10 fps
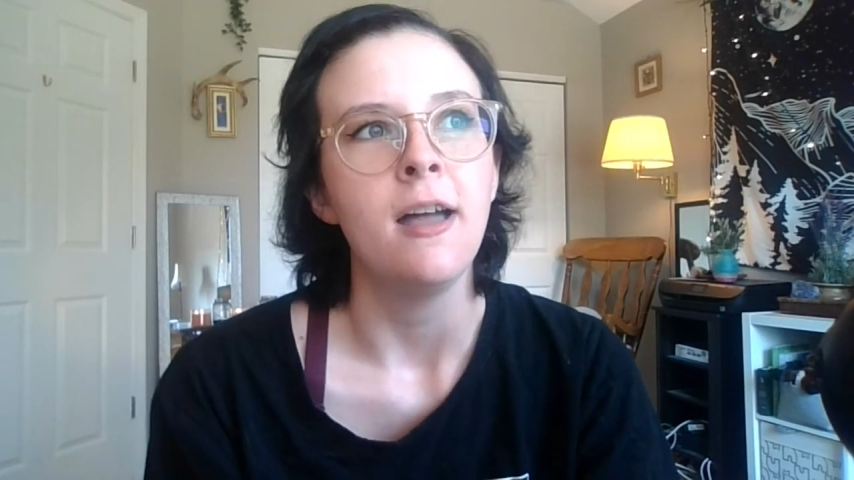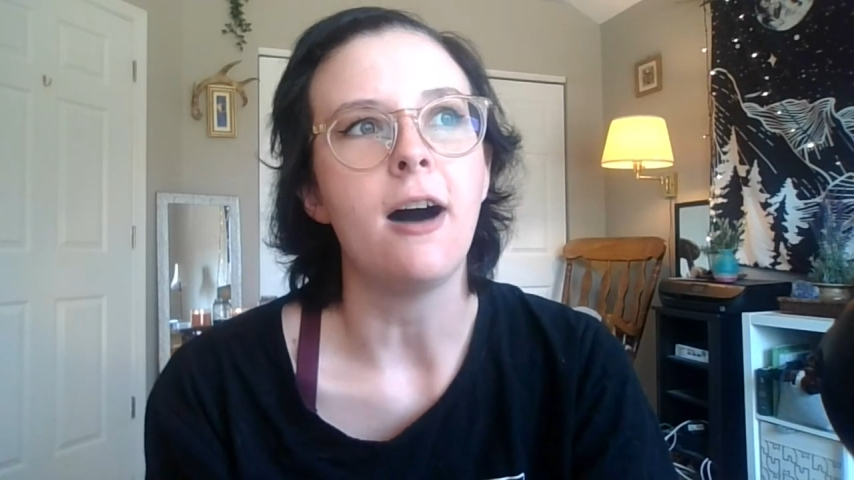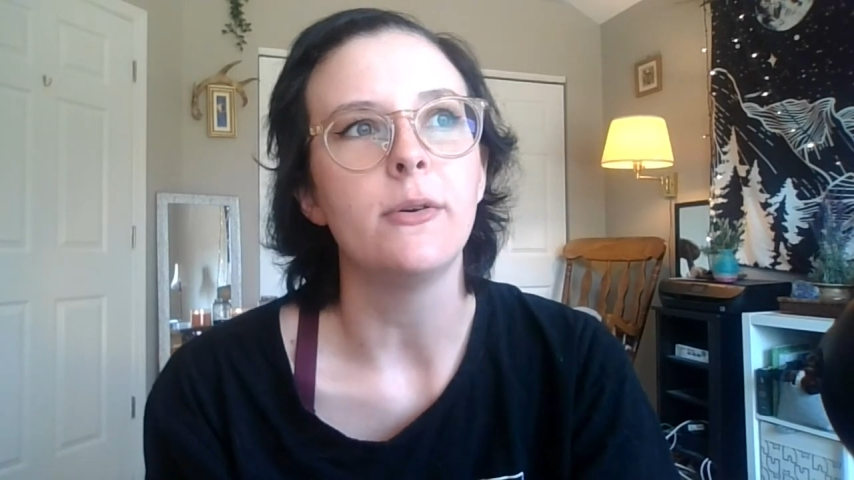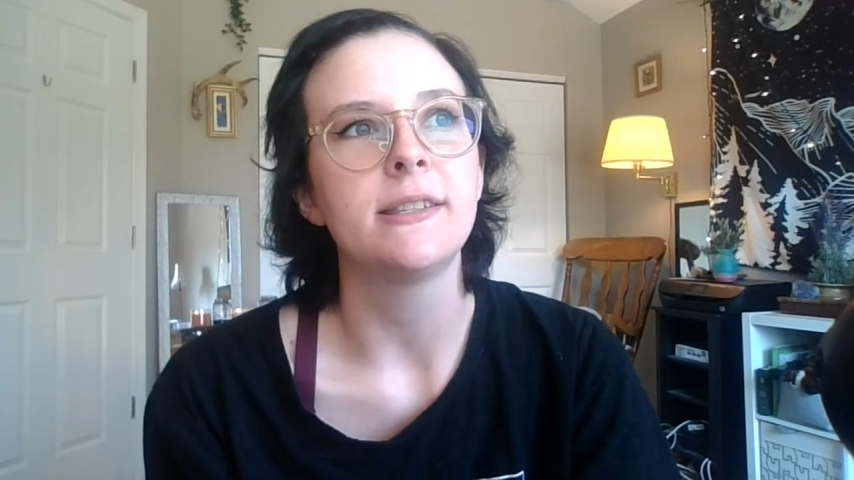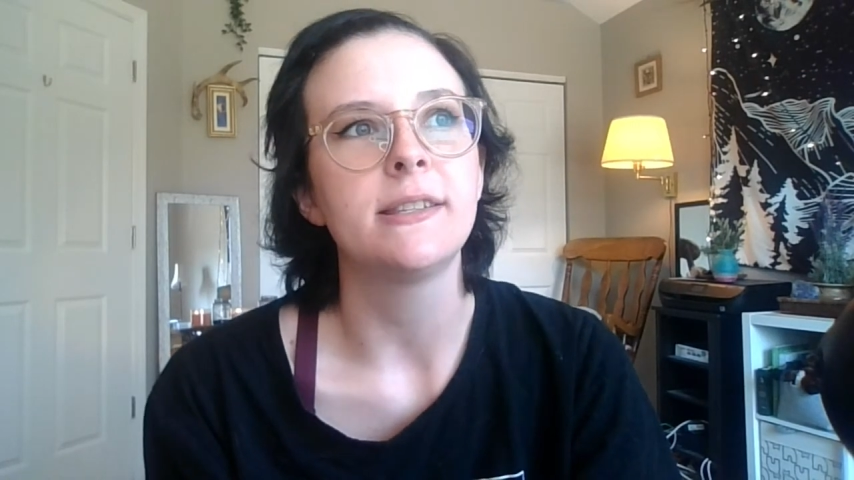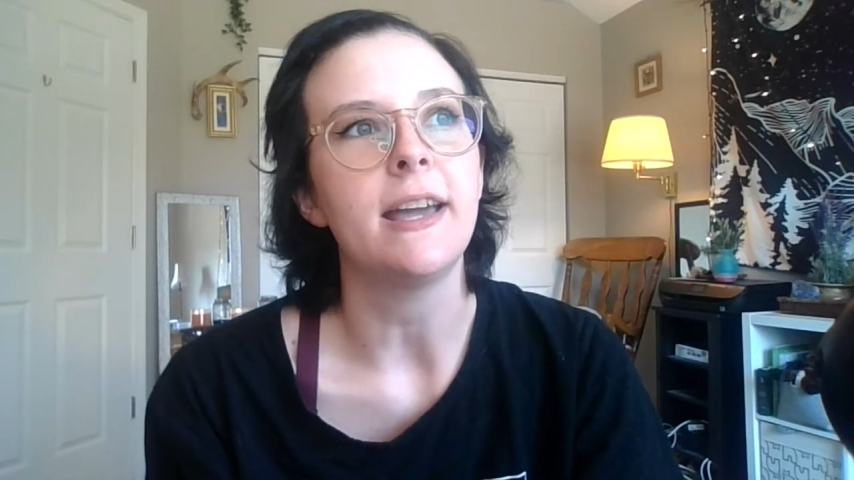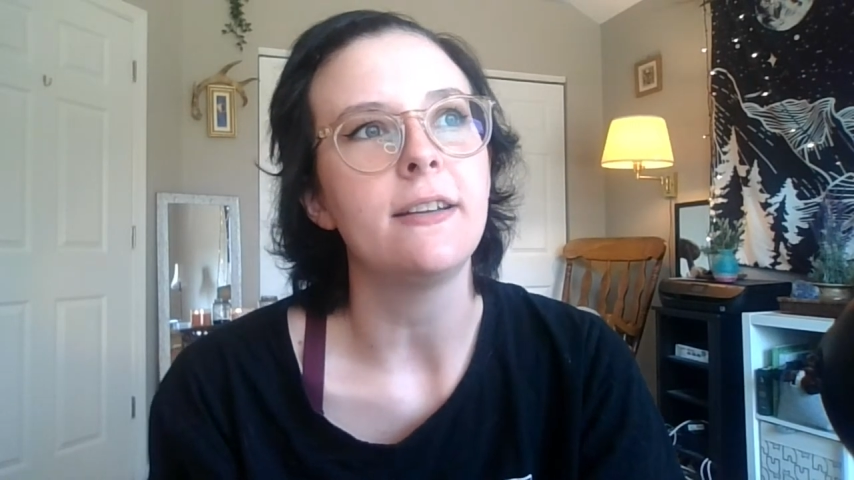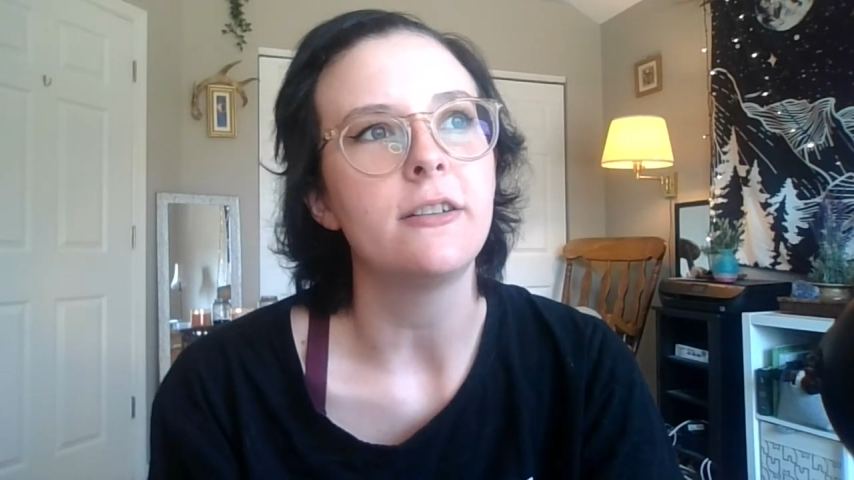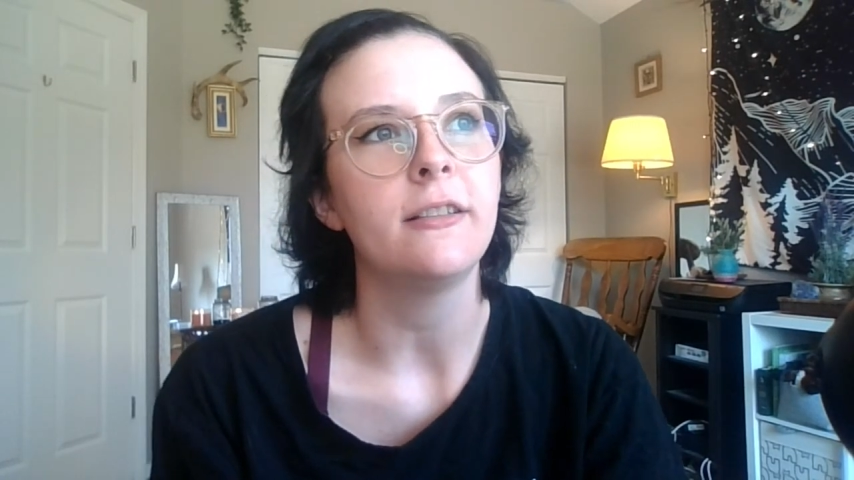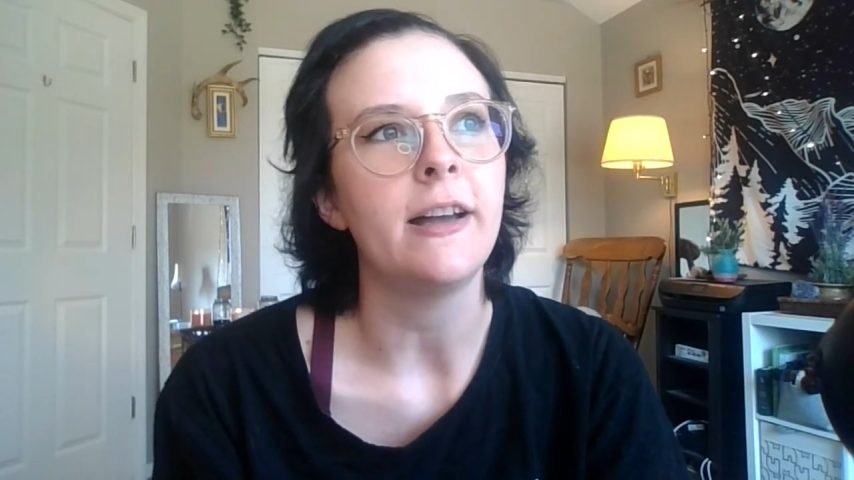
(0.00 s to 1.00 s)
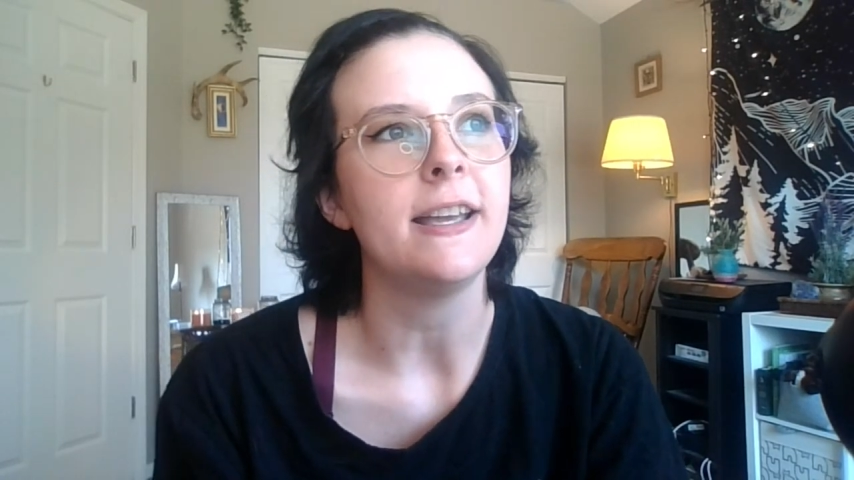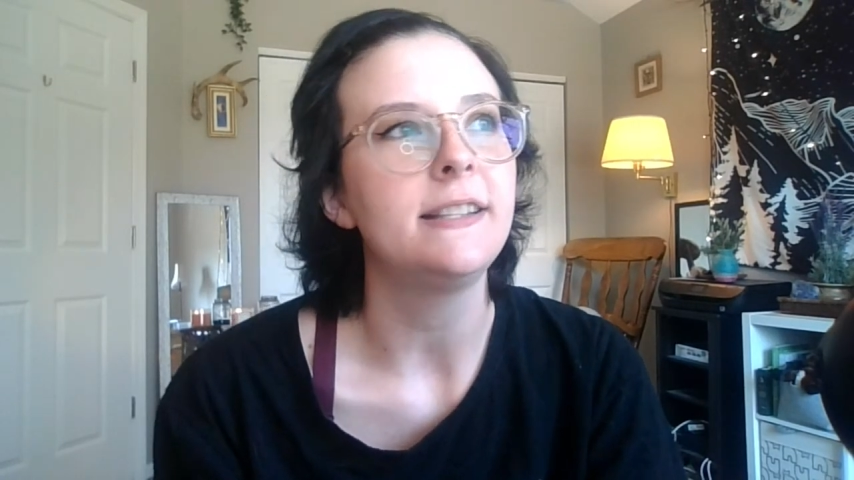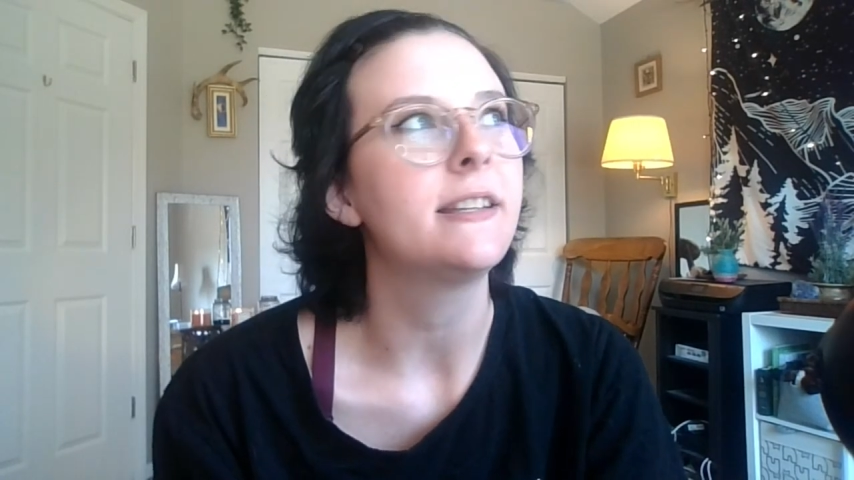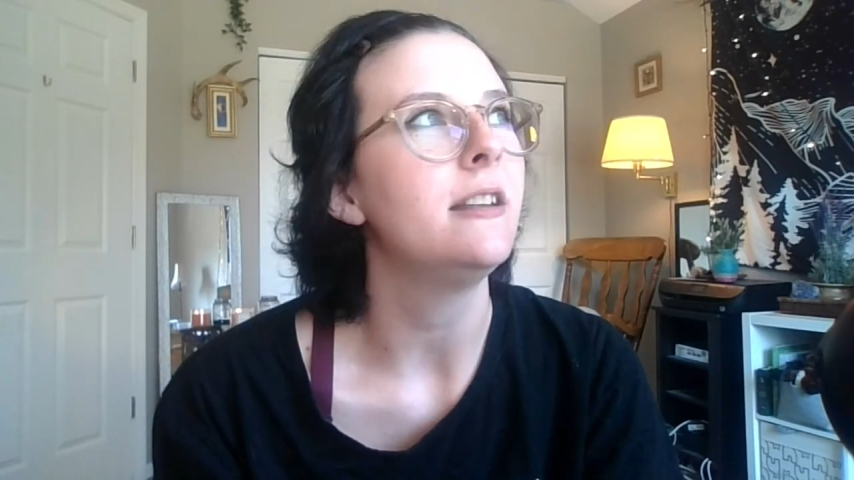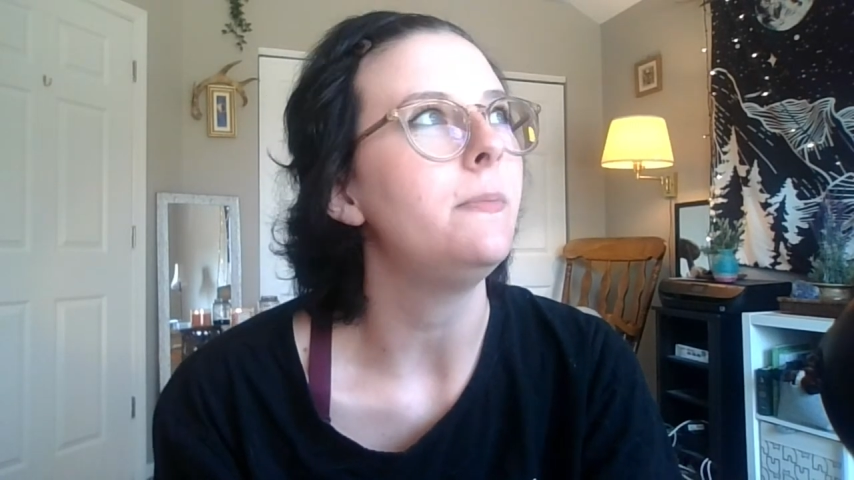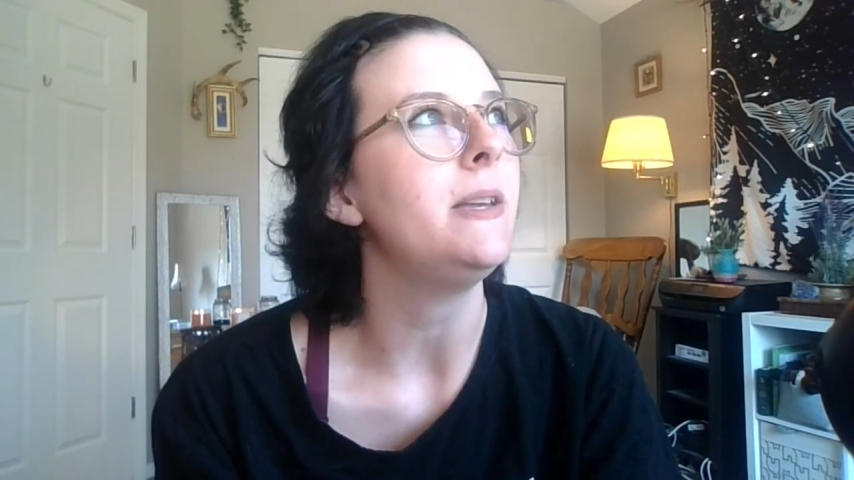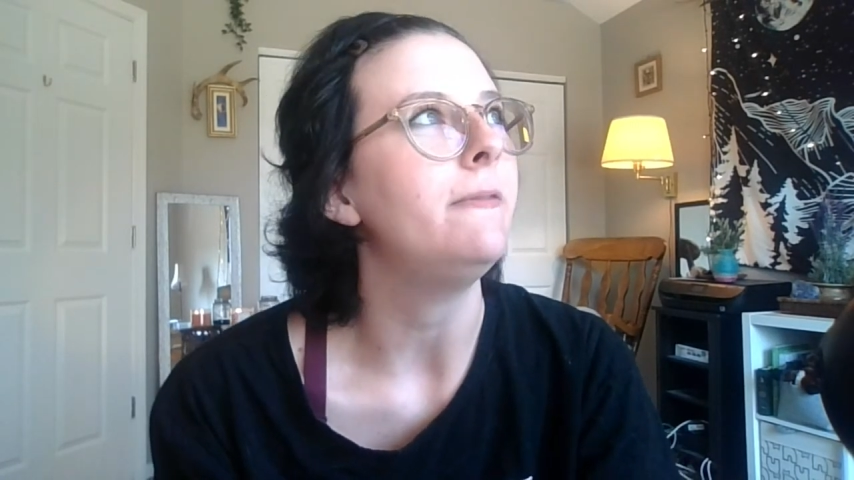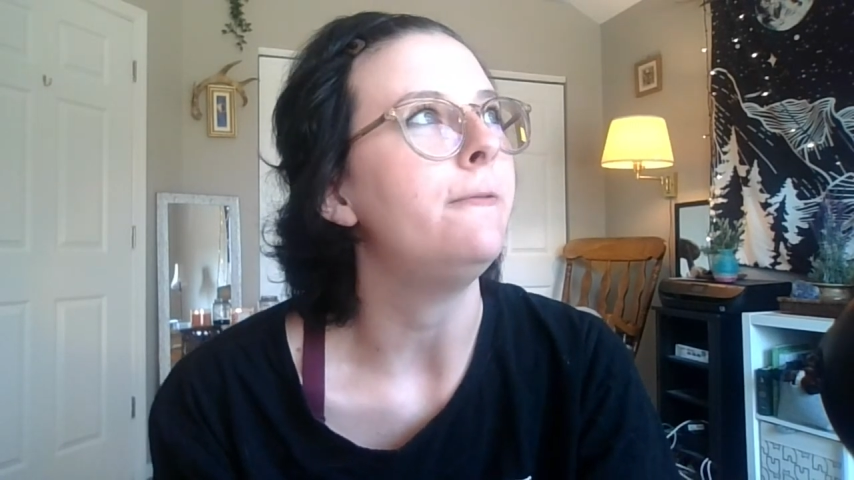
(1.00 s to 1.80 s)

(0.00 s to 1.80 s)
I was like, they're like, it's gonna be